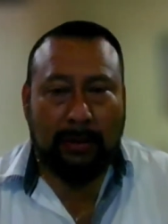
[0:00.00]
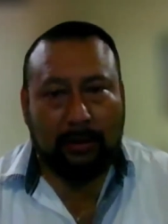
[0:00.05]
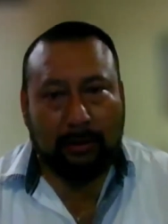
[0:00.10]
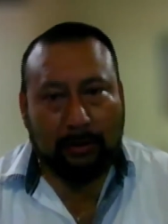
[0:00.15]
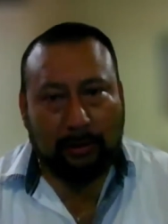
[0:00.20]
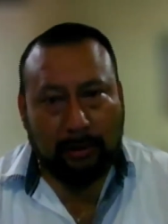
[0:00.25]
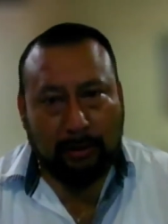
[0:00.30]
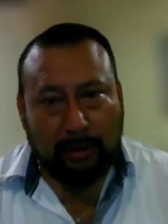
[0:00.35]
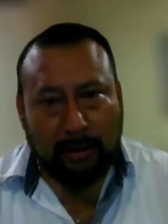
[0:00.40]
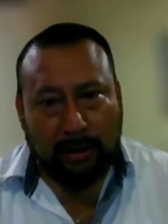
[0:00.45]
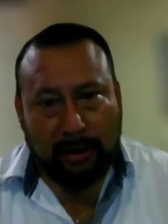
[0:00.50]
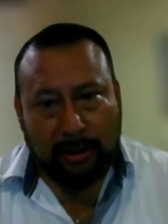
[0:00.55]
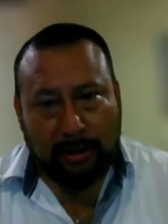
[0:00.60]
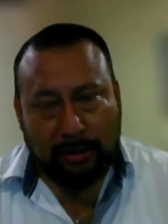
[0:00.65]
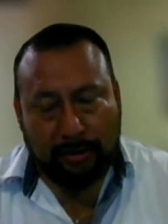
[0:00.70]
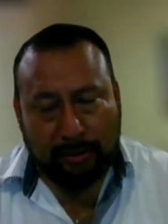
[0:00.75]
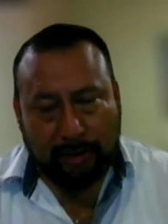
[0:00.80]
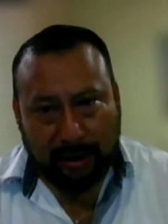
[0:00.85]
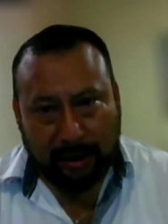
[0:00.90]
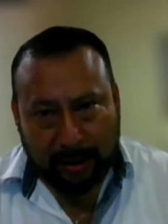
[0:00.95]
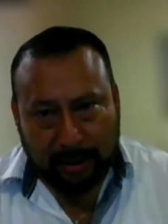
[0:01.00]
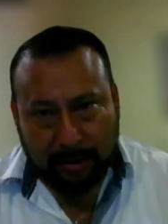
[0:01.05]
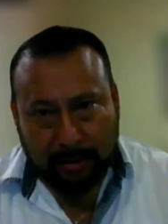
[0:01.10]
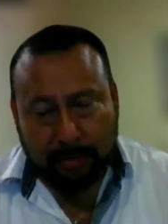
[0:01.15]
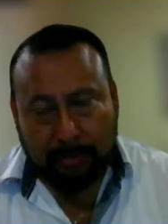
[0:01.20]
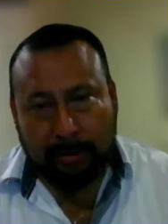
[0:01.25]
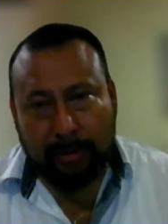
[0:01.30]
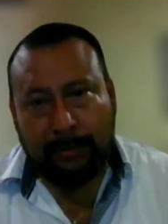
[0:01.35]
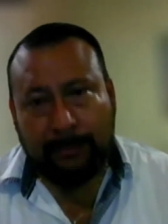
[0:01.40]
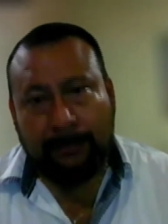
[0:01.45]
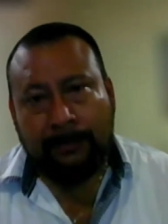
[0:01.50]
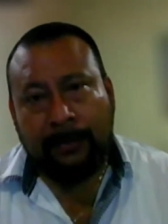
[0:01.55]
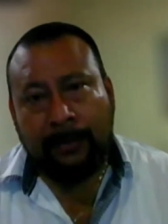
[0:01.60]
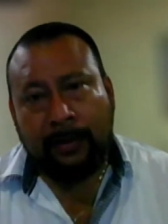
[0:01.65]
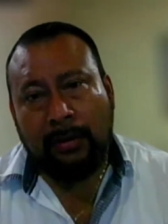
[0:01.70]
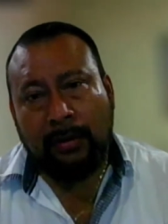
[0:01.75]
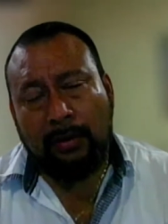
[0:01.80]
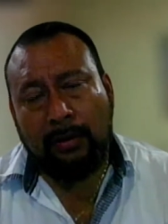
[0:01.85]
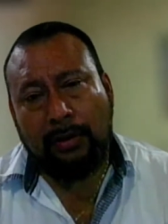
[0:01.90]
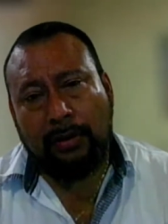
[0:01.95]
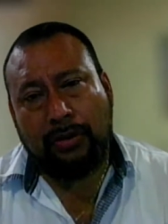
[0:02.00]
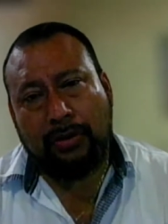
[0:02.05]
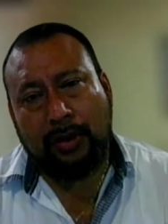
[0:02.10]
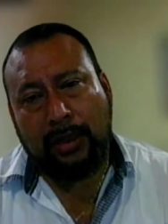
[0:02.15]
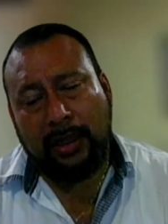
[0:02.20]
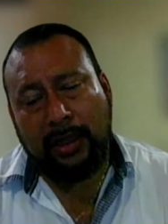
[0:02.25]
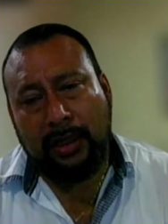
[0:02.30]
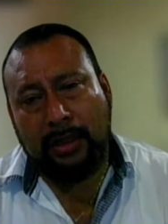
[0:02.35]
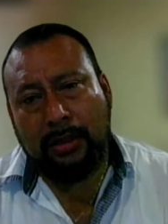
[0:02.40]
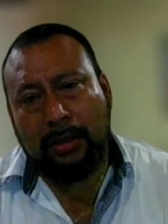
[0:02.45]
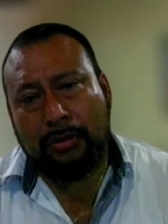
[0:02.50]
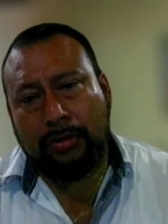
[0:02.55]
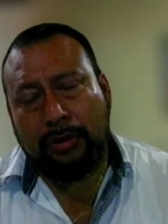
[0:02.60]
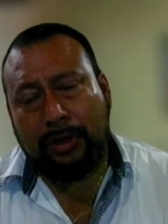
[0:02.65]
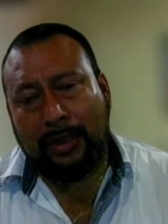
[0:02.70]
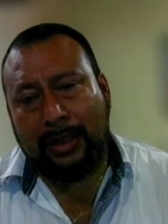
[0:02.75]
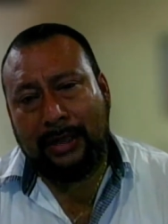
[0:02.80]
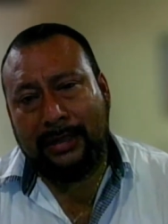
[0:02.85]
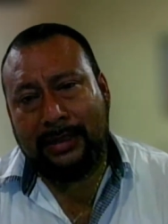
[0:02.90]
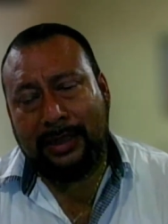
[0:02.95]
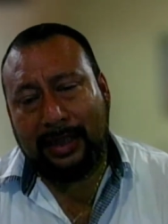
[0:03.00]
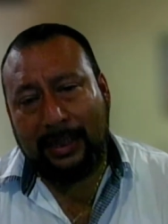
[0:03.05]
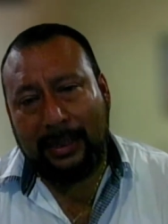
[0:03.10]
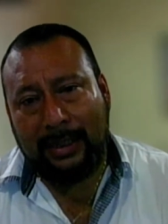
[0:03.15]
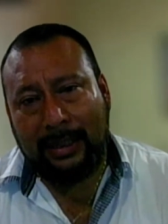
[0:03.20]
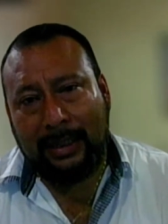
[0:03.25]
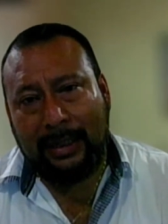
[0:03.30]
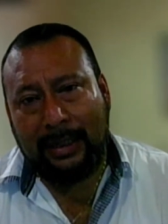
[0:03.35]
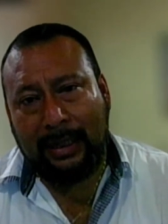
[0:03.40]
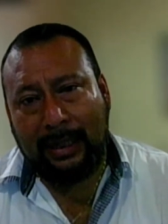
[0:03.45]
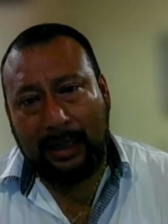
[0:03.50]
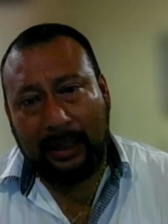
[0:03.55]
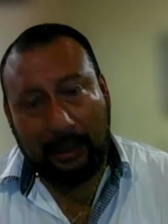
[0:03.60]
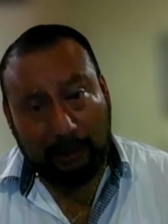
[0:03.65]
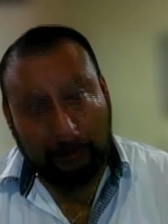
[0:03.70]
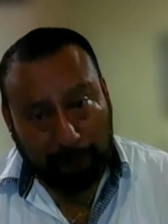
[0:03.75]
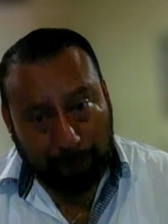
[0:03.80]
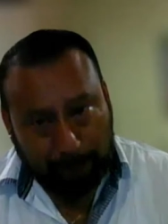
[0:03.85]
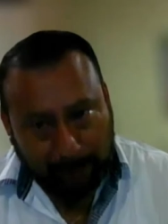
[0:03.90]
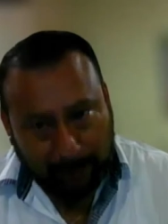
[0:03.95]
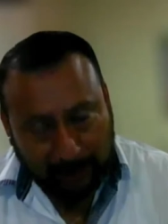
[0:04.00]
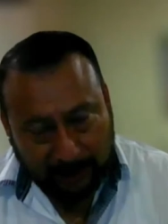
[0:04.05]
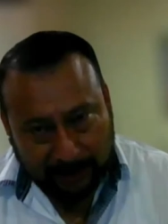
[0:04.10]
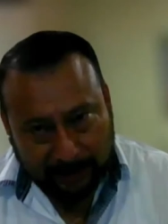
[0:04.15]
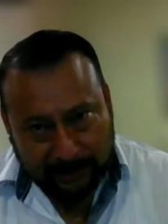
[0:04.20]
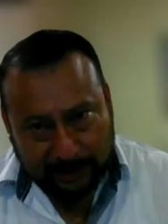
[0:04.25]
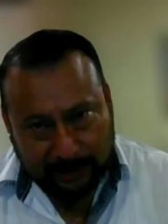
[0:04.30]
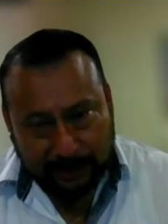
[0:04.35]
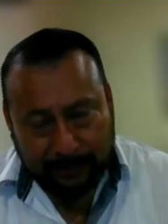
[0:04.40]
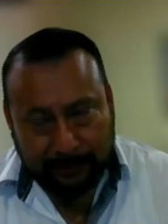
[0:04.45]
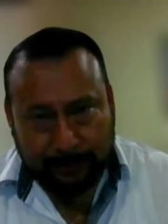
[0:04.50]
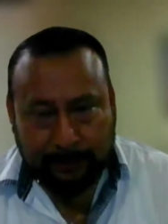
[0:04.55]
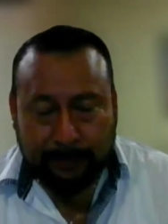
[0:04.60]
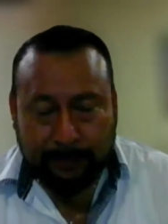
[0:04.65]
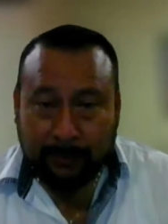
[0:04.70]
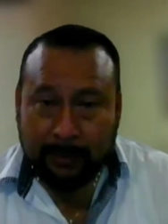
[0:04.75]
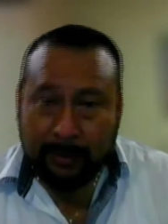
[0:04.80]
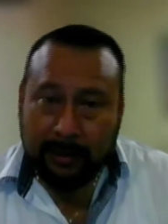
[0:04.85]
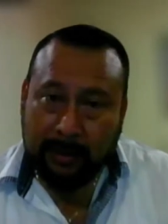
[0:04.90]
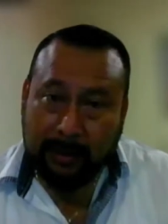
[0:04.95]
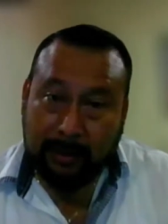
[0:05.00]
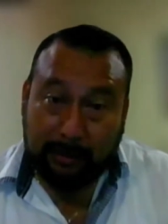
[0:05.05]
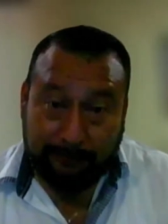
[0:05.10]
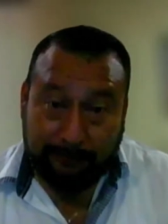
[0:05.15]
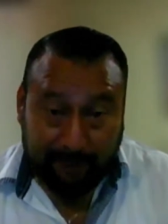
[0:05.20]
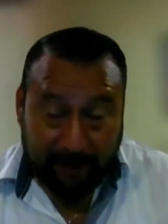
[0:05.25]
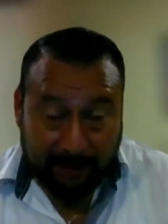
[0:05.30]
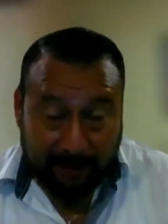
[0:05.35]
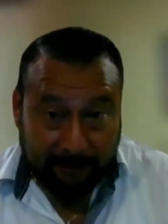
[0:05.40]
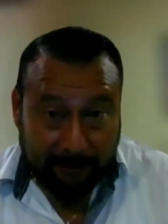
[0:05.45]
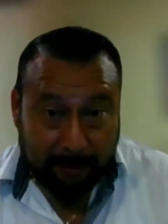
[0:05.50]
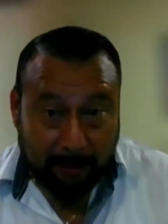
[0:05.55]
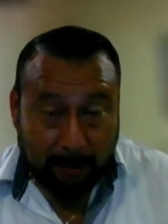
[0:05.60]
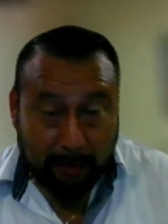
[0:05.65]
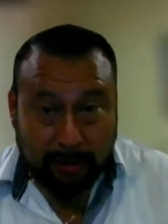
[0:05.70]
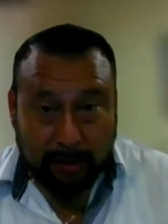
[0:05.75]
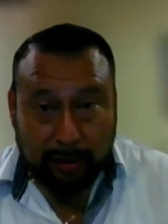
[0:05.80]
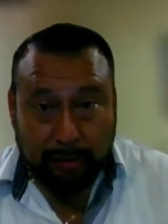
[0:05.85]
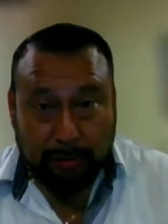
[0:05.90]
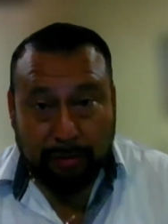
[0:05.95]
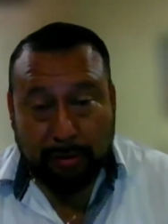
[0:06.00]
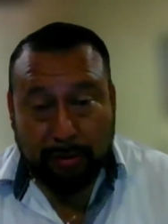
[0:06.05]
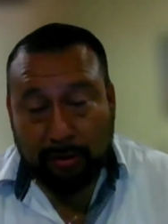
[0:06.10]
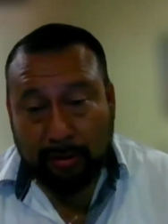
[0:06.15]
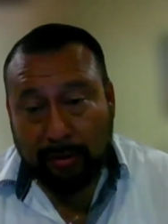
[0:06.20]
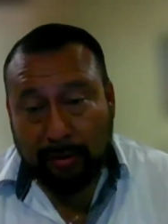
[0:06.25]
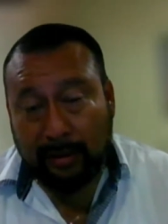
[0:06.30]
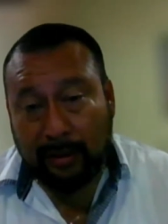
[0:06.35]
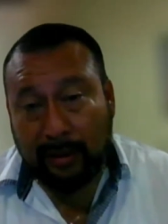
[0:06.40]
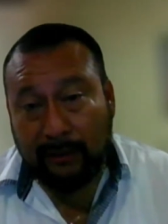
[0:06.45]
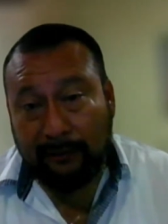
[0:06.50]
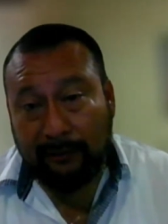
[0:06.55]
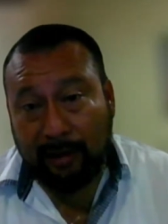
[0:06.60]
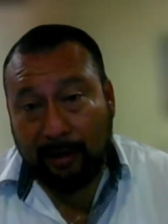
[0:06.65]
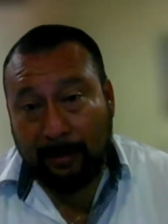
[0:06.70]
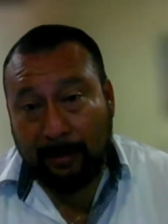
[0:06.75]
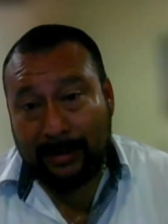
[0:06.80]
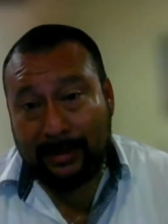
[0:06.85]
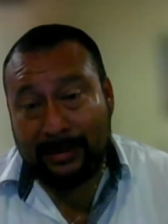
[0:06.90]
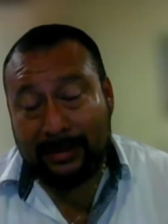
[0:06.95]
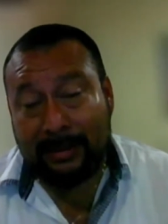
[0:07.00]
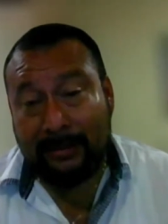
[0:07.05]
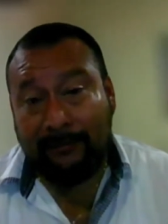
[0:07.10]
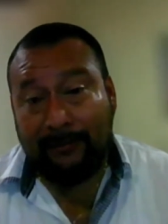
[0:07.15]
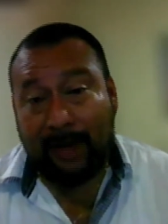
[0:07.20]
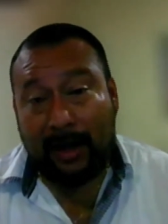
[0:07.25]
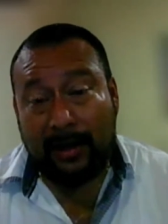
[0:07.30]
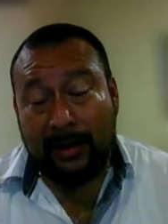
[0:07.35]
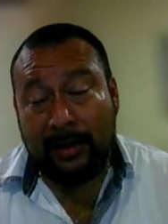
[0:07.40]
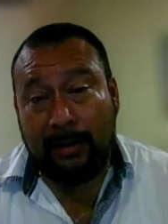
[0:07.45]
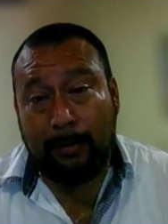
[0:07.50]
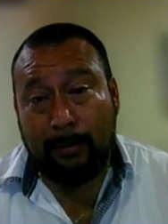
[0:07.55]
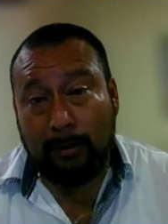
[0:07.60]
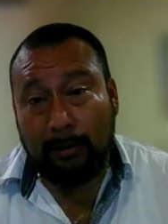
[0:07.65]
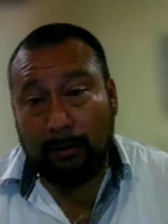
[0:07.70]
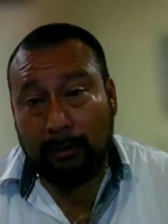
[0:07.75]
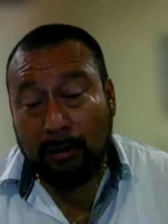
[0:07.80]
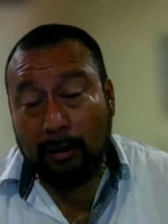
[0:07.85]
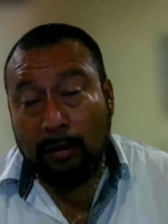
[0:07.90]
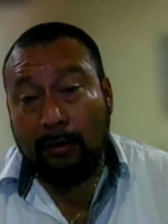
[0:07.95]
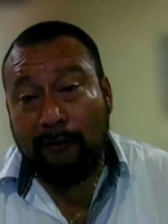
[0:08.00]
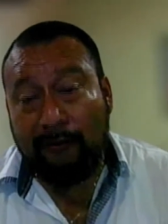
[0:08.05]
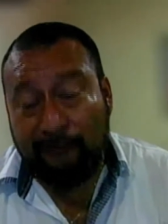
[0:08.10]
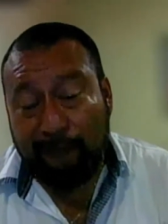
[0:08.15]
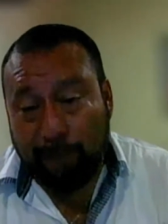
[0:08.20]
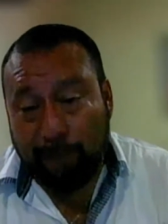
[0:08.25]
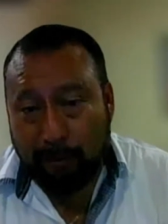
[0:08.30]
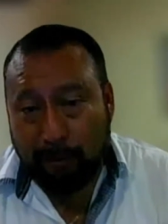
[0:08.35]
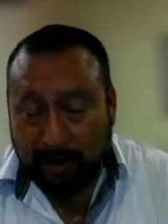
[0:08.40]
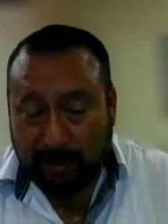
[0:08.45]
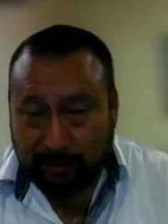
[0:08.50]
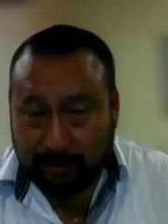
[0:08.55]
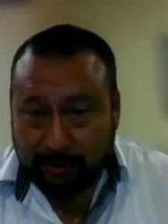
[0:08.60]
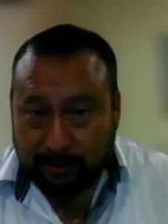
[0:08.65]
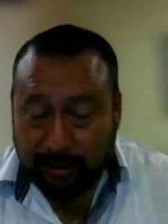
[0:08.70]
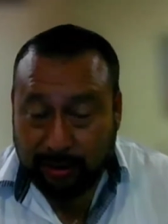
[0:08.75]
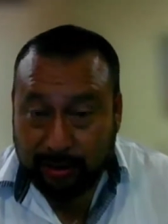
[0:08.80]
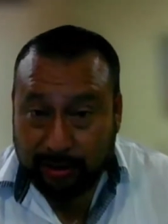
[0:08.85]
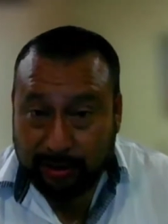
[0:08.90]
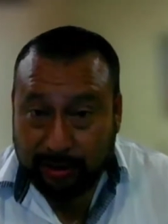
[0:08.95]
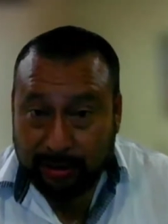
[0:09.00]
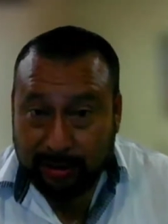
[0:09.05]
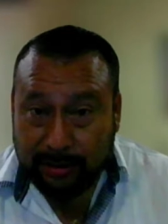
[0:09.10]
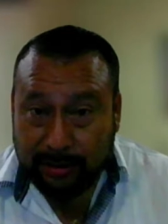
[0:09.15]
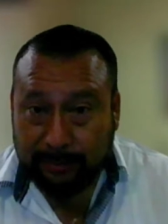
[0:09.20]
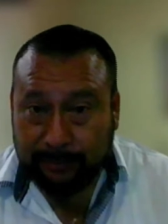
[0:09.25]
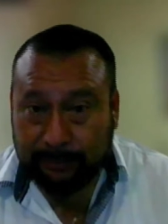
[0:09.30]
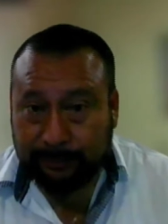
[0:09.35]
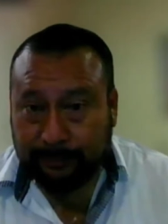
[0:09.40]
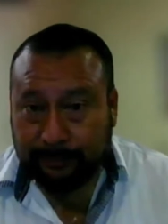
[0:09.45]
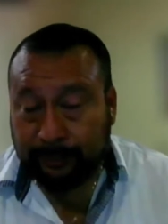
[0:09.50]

what occurred in the sugar industry. Now, the sugar industry has a lot of players. There are 5,300 cane farmers divided among four associations.